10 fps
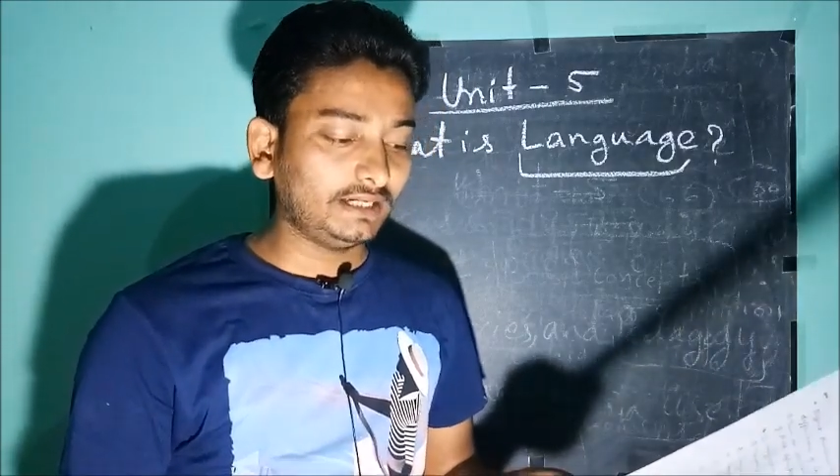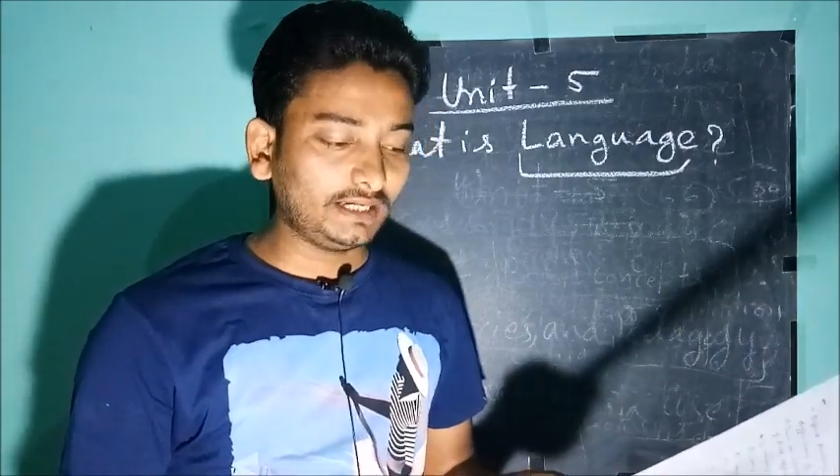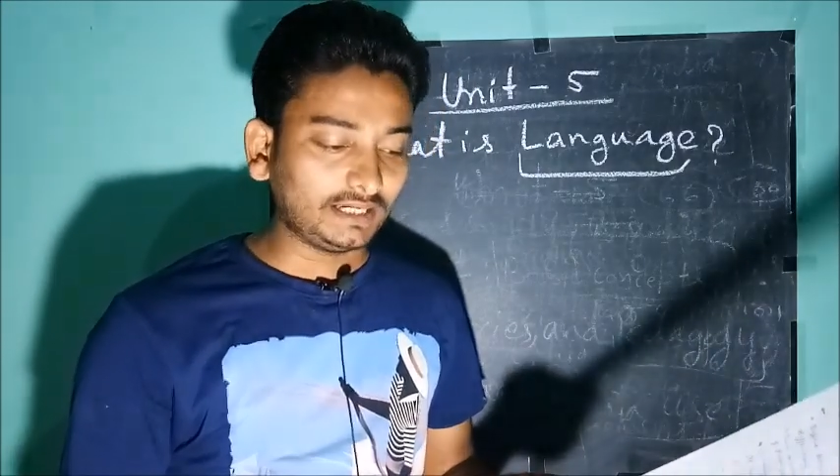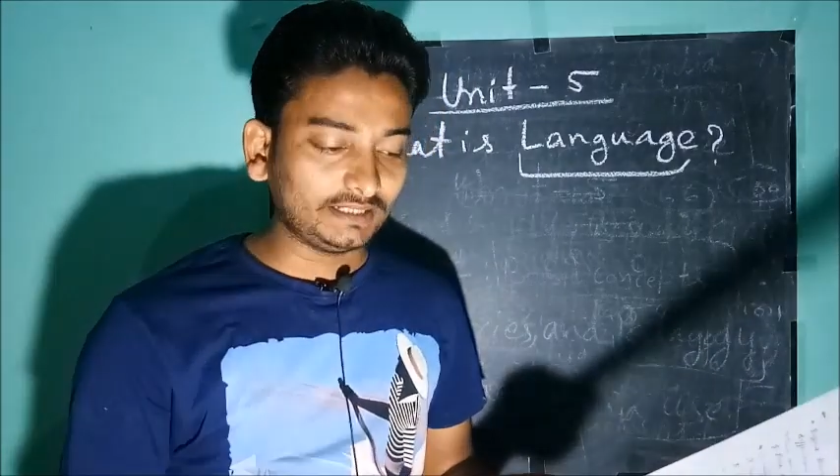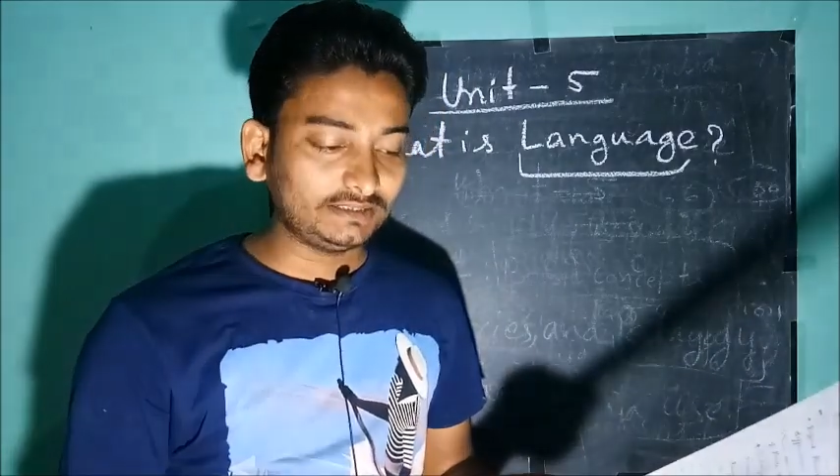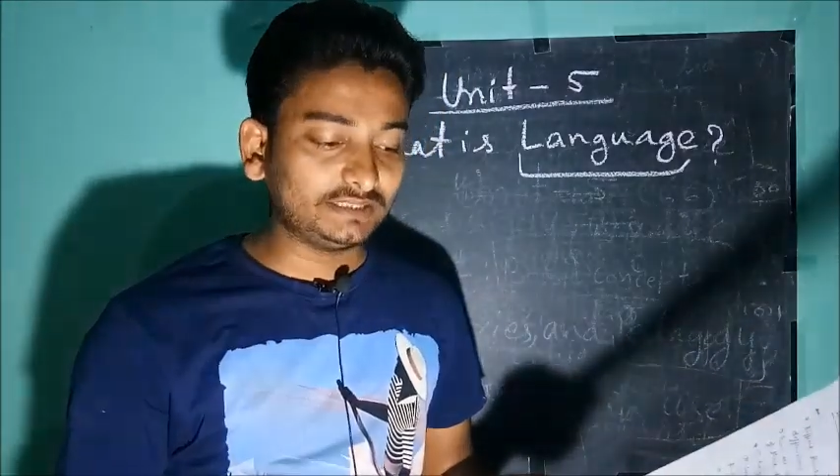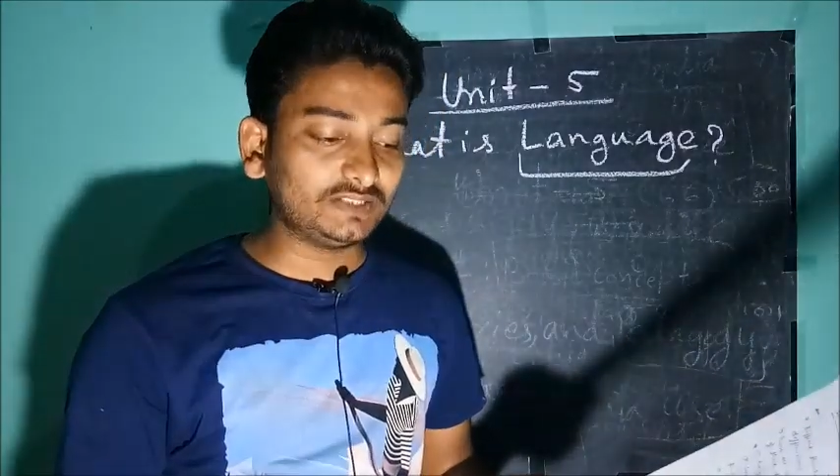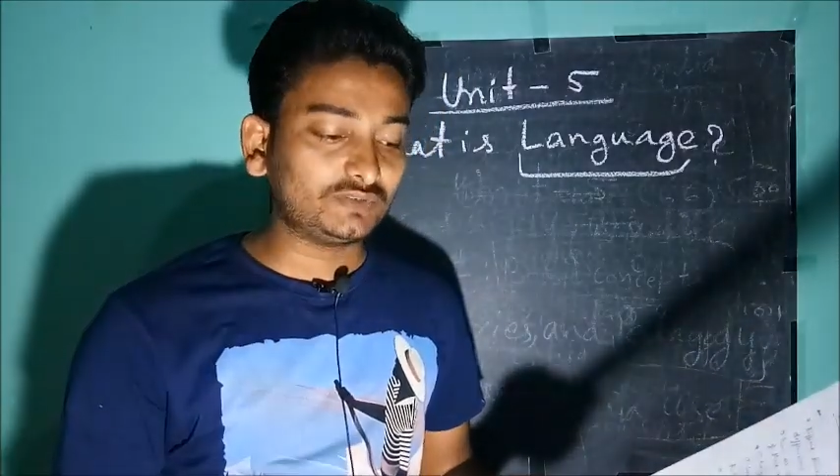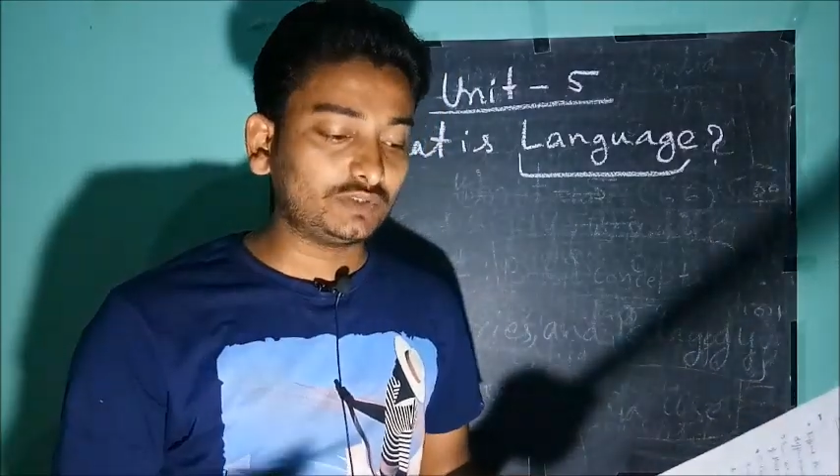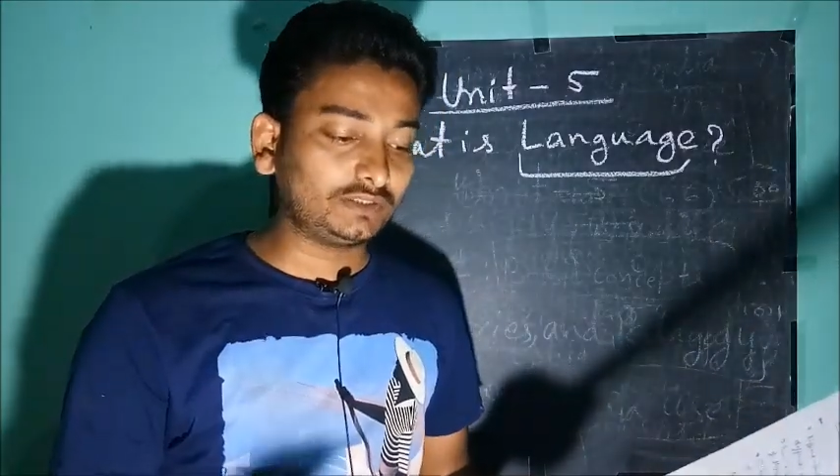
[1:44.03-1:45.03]
and
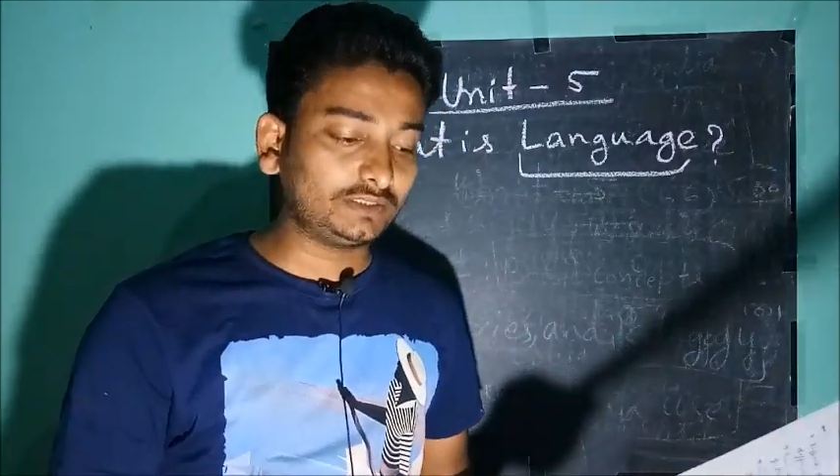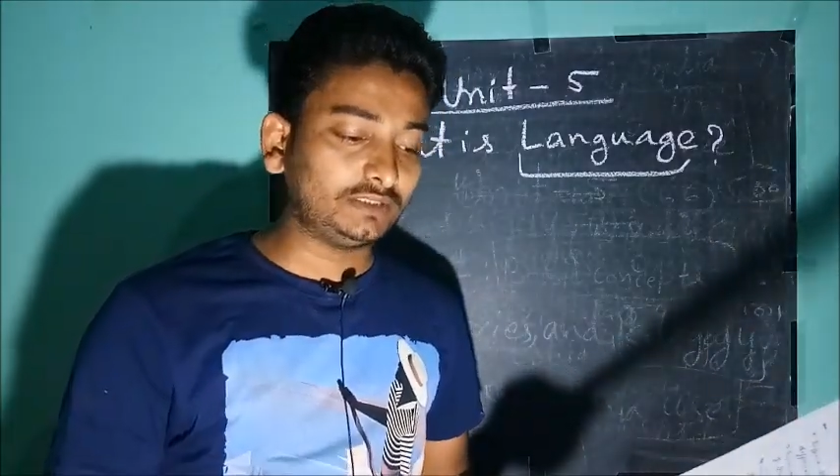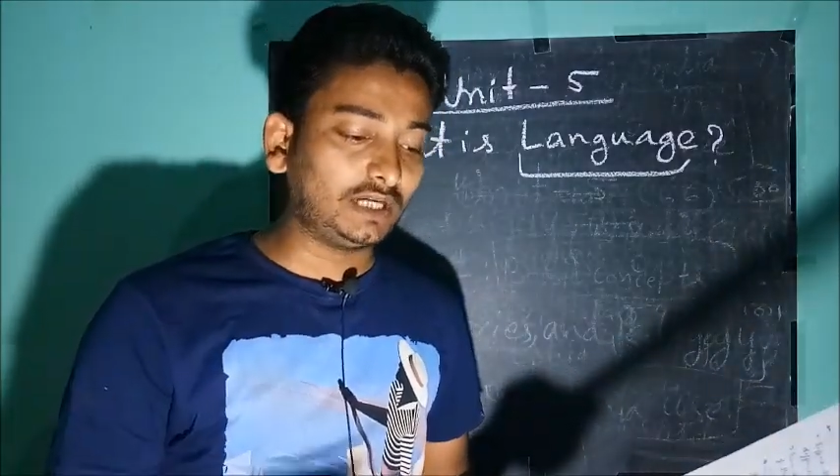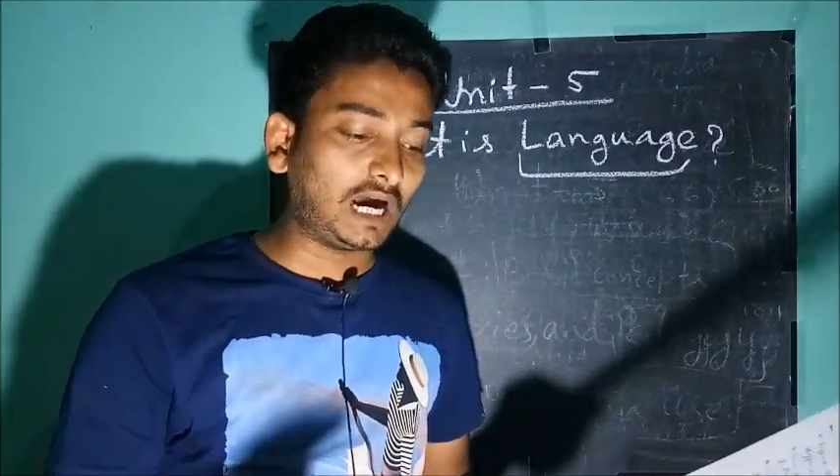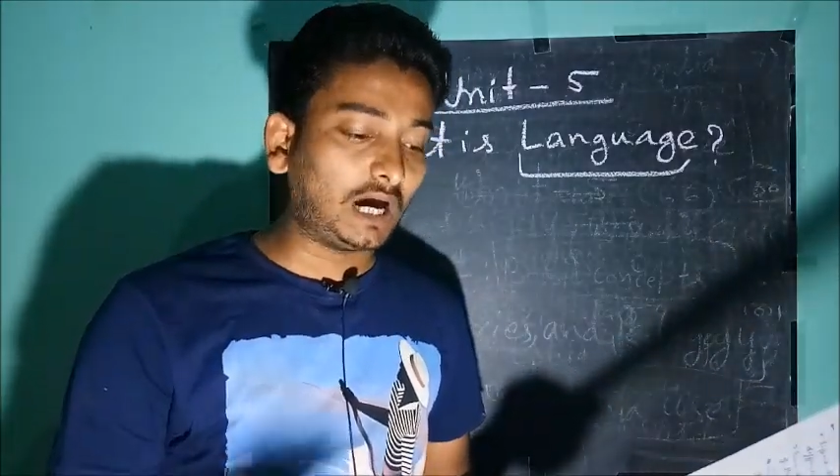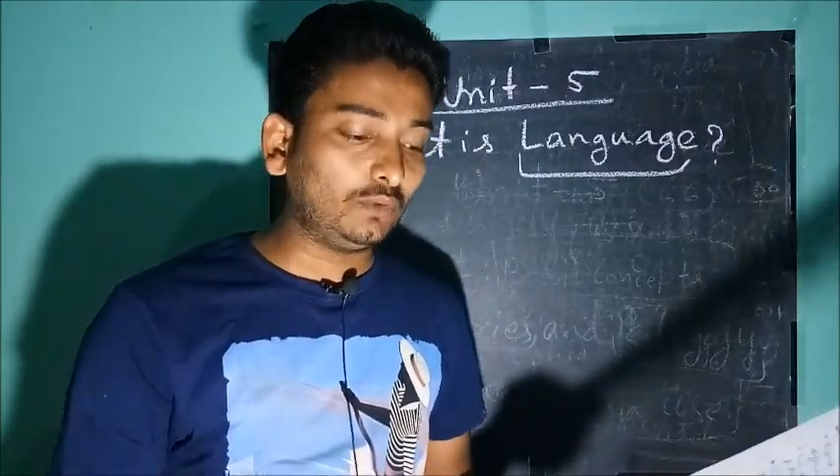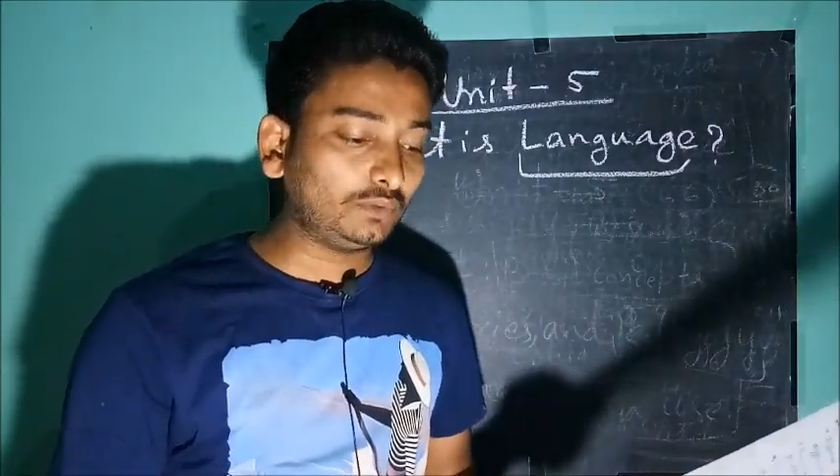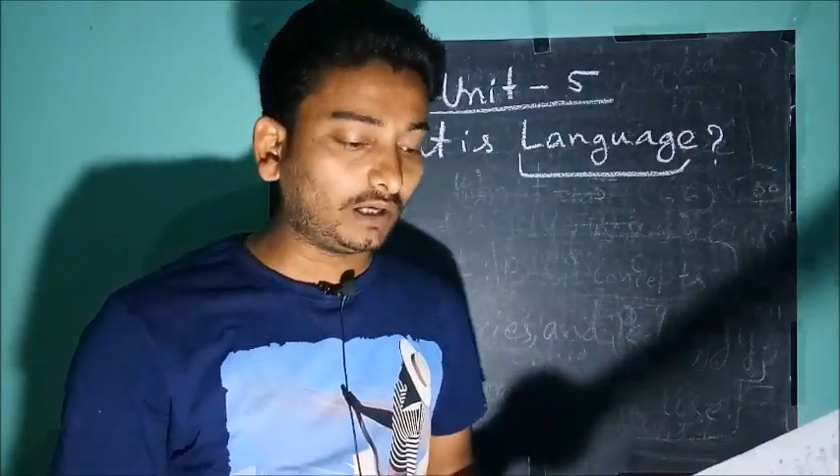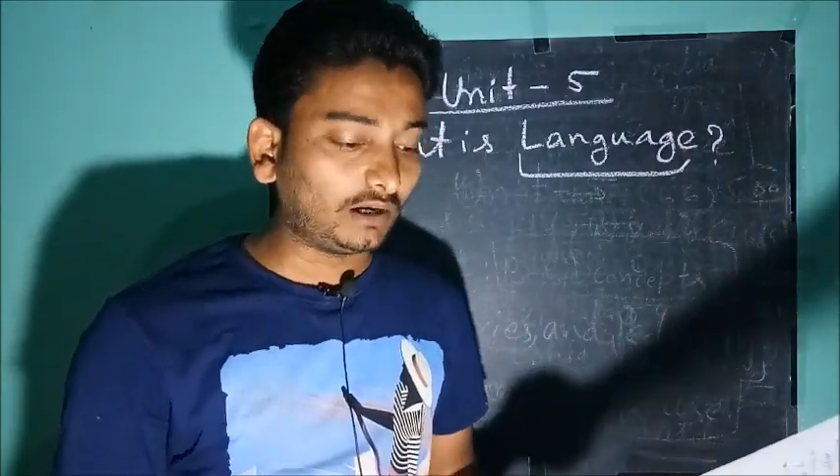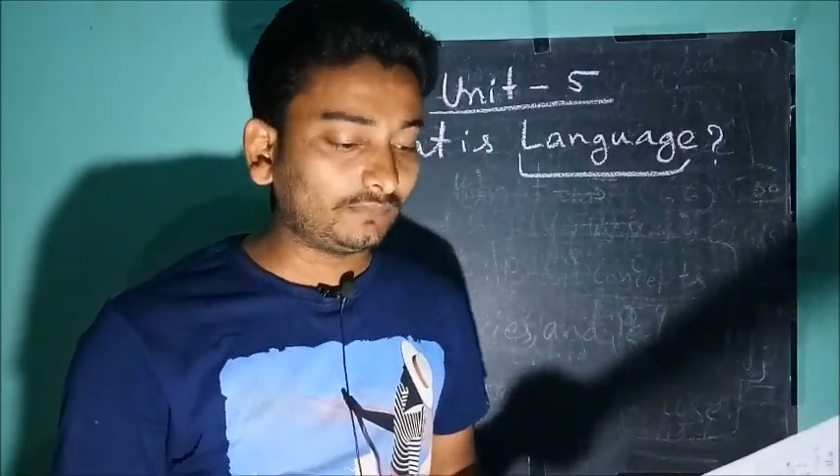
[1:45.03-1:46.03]
constructed
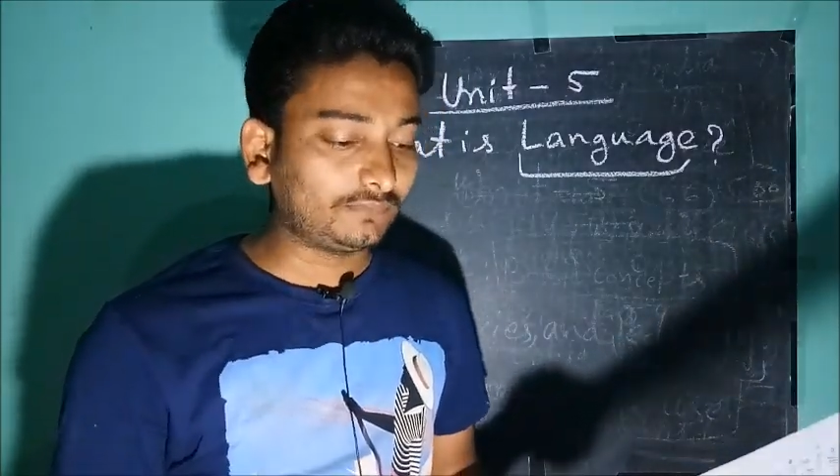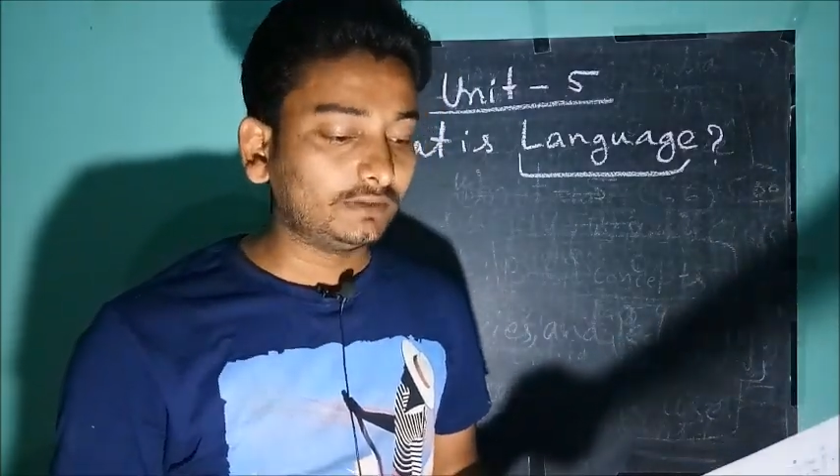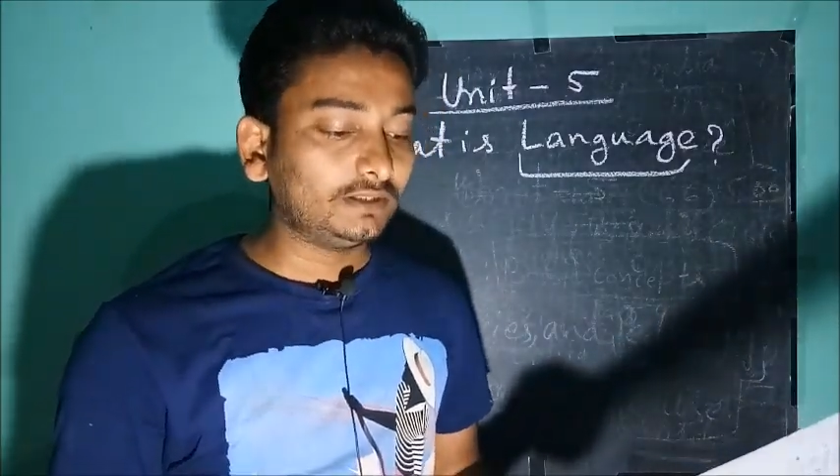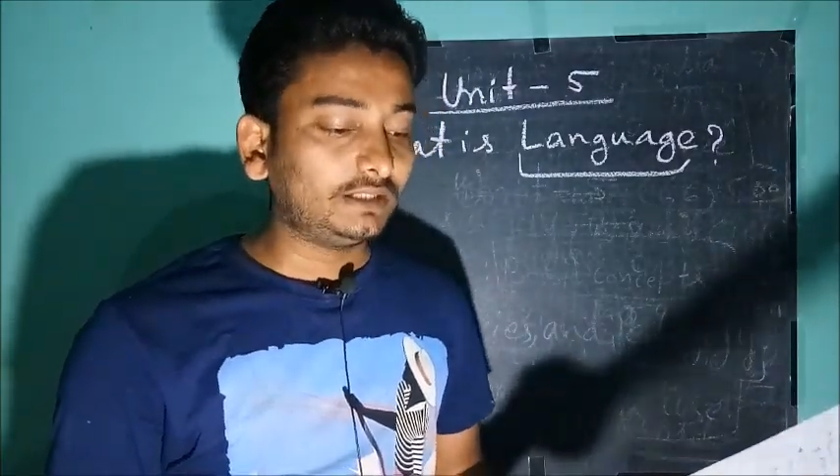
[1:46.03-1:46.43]
out of